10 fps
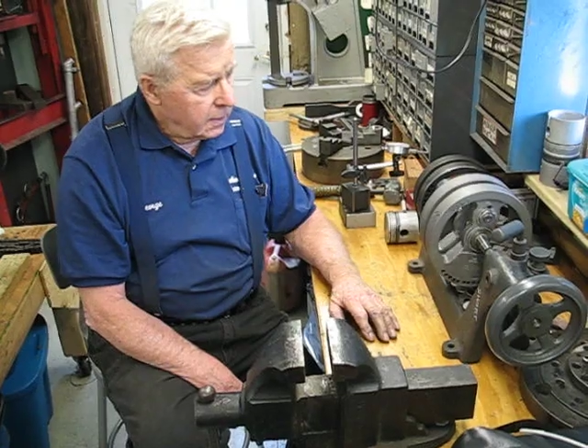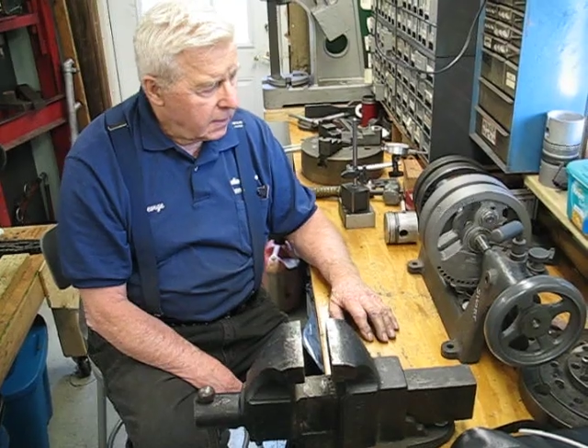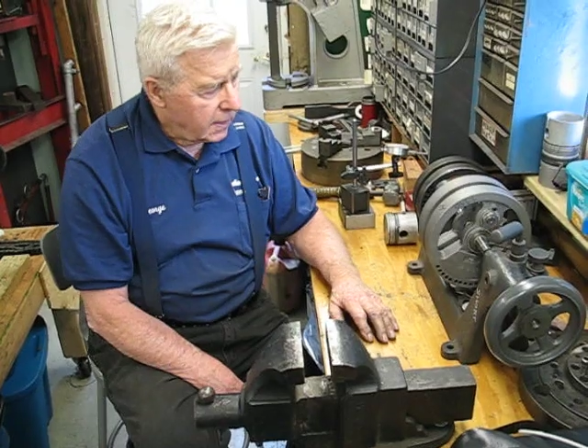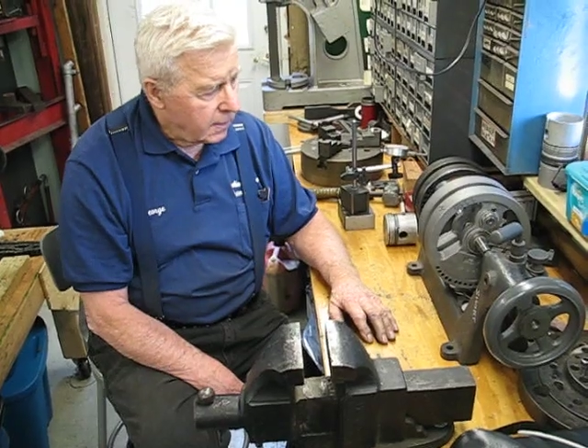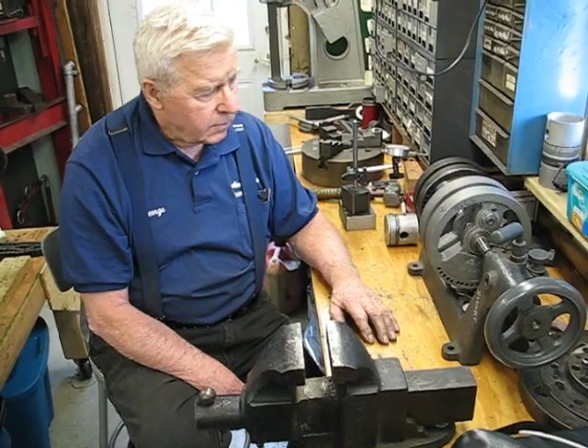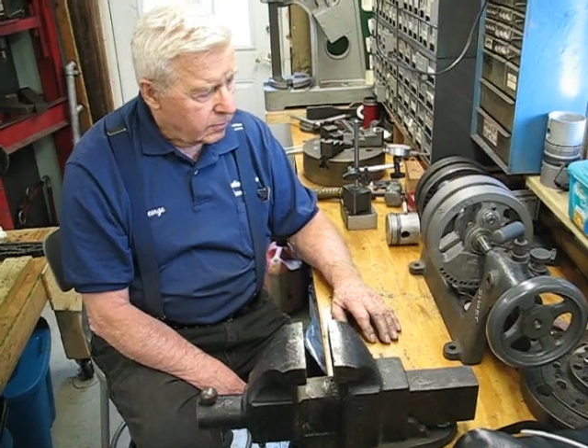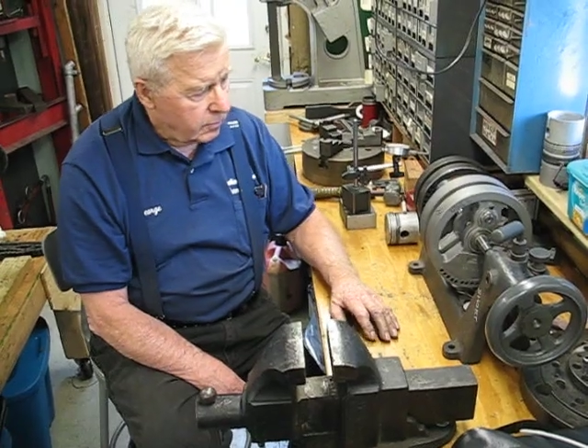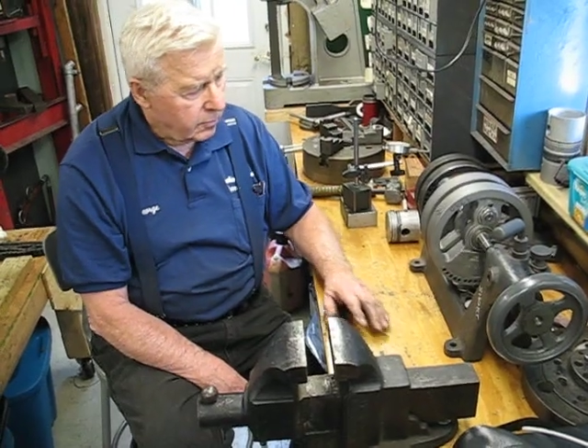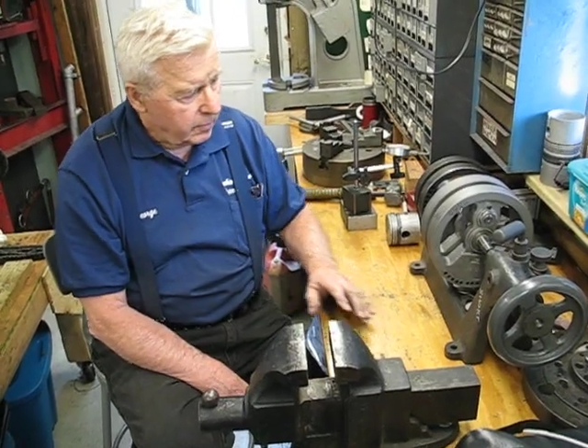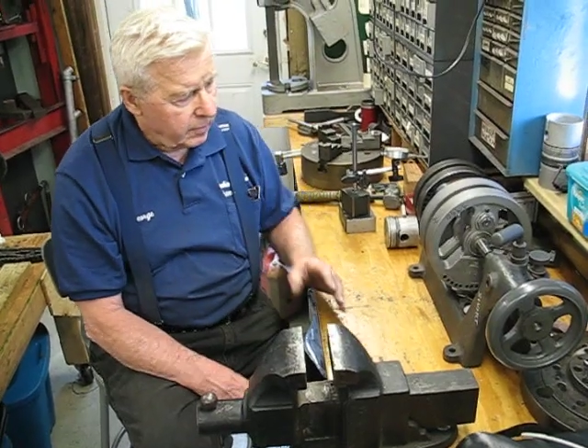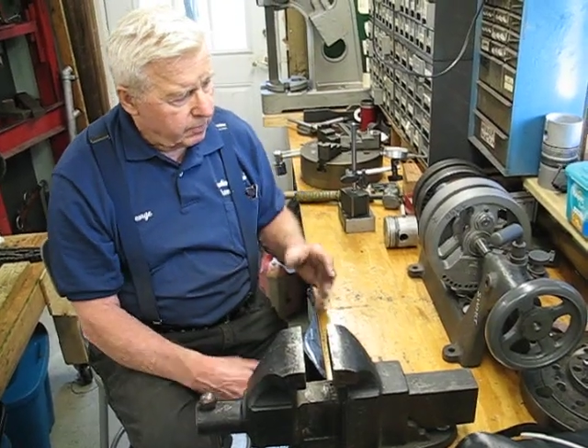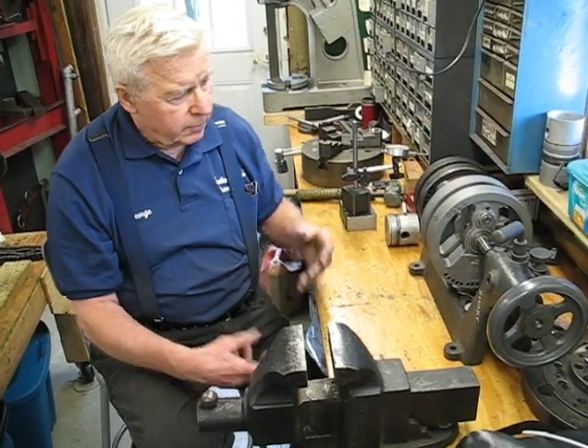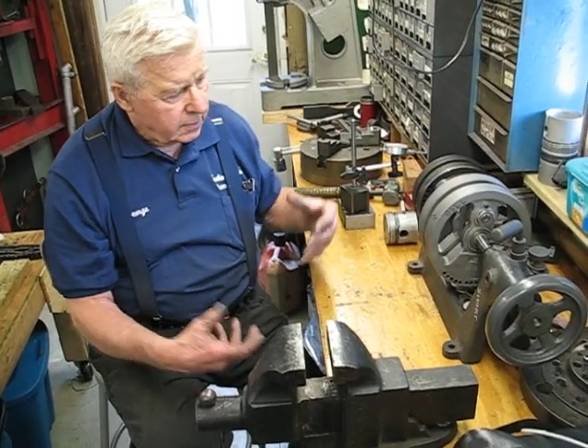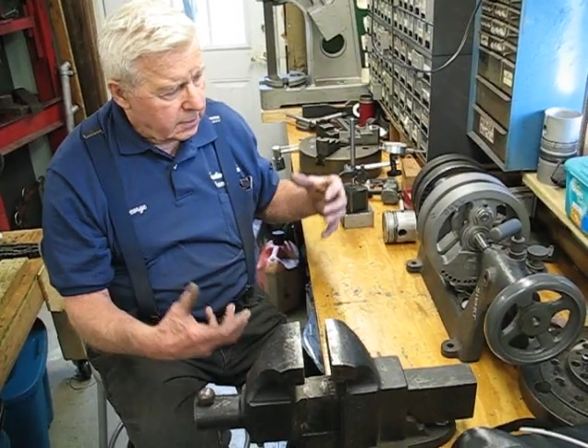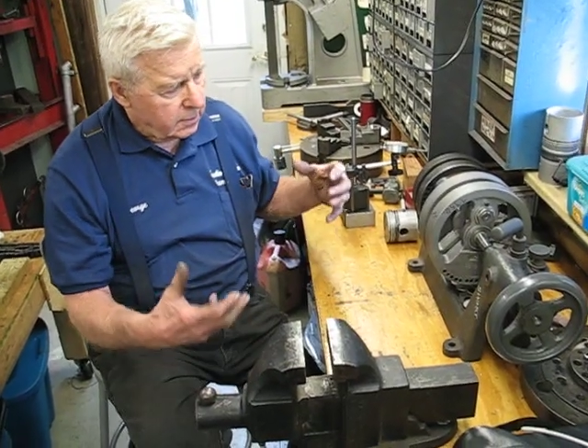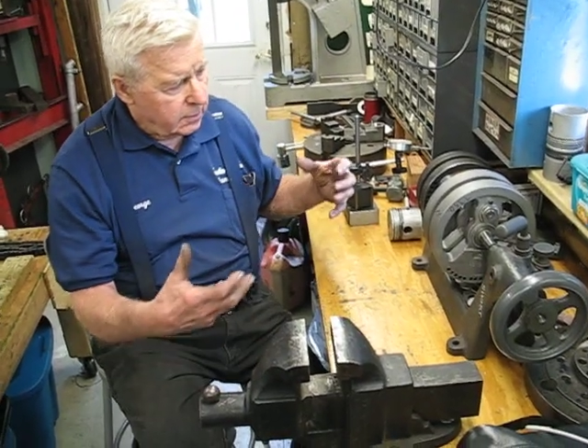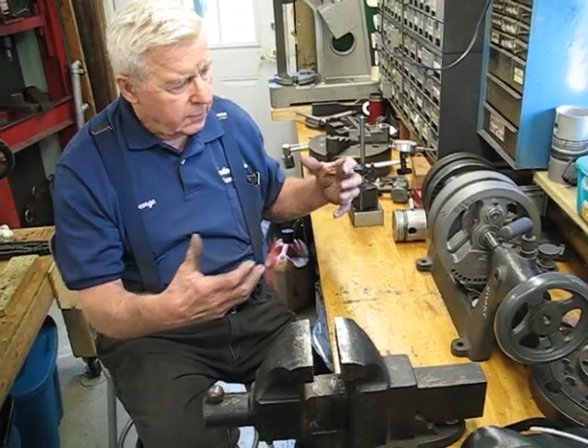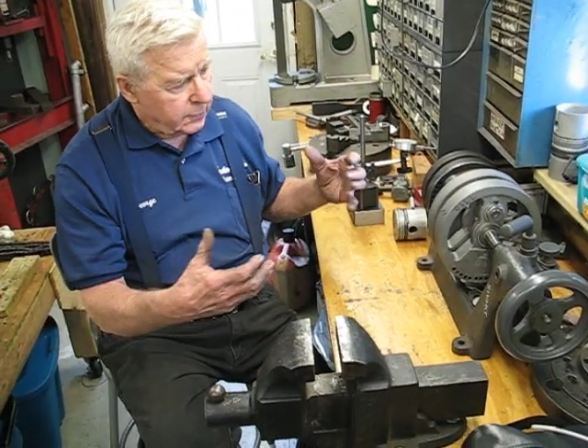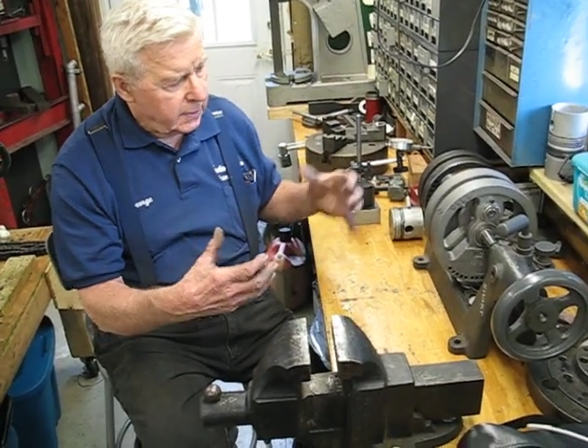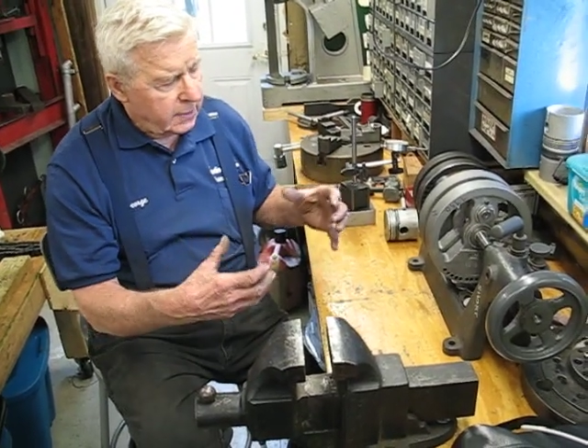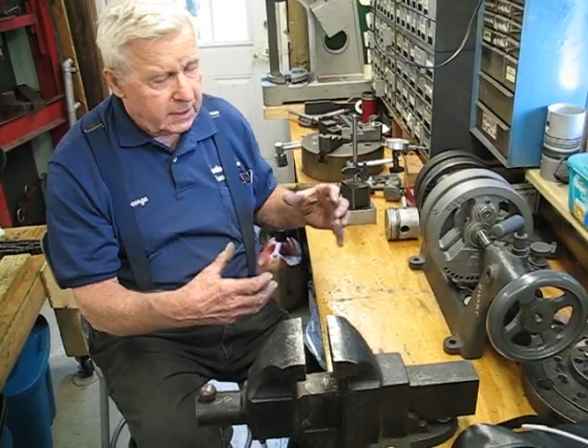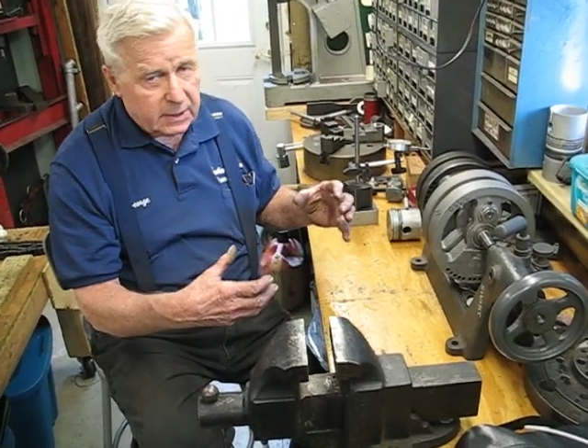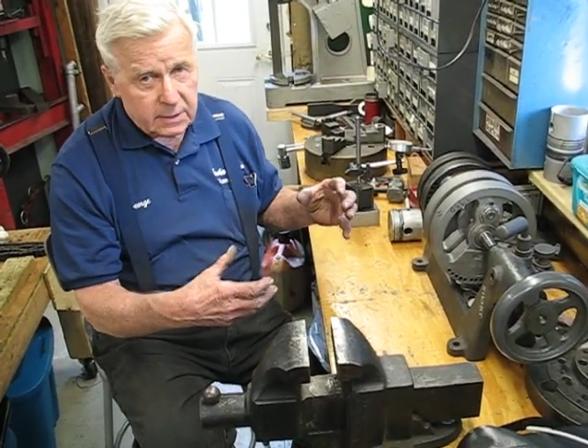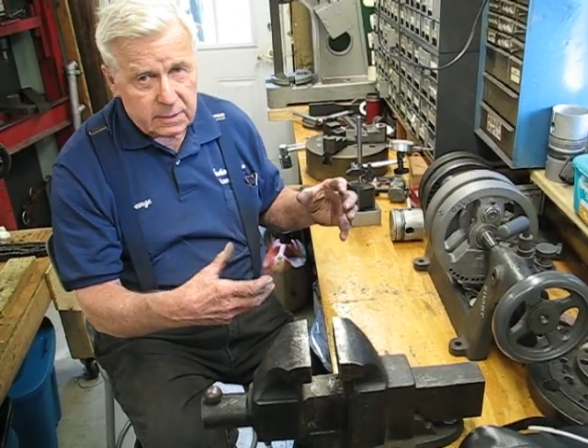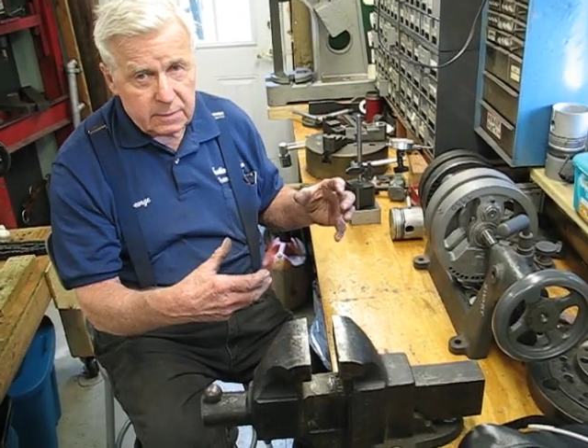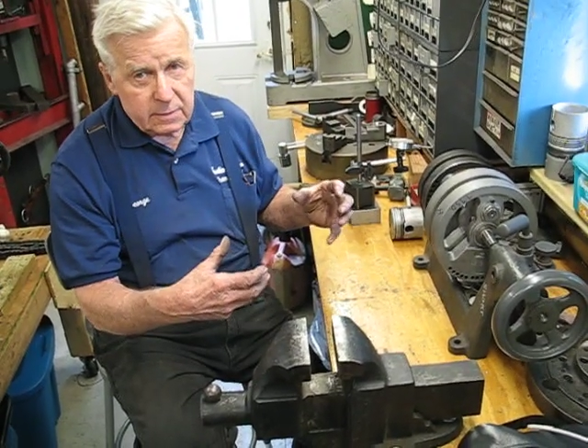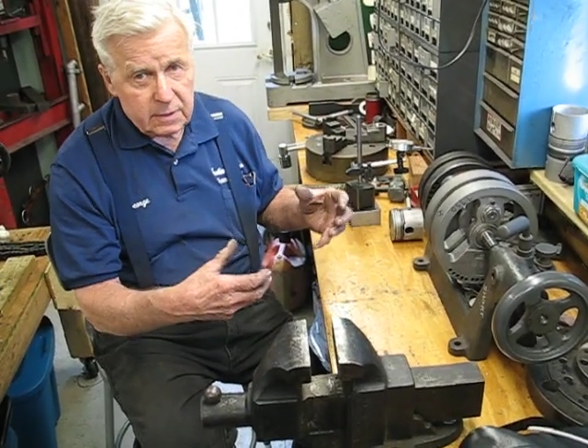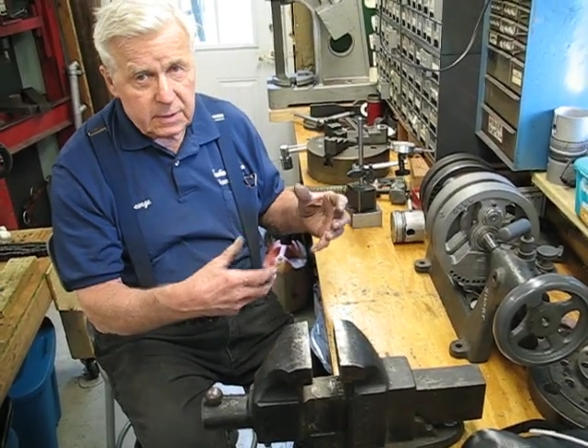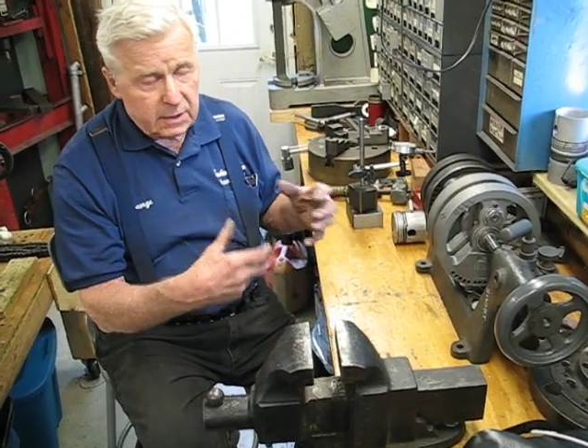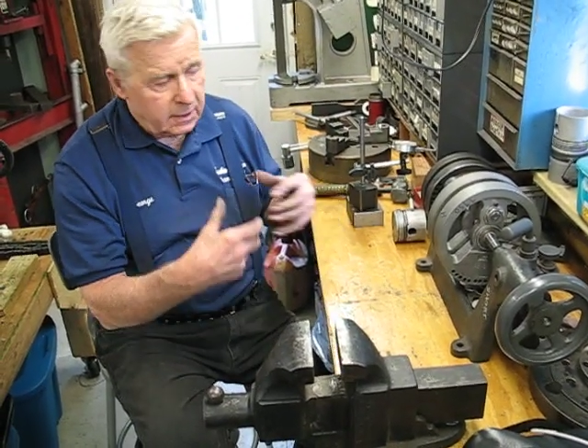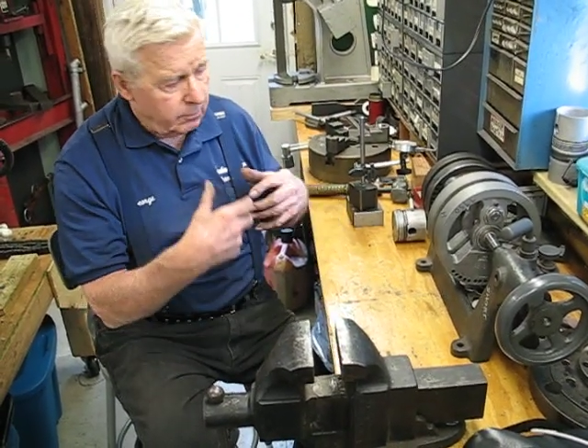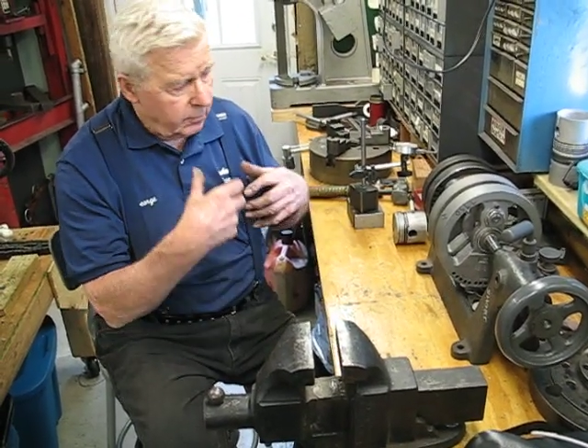Now, when we put the whole thing together, eh,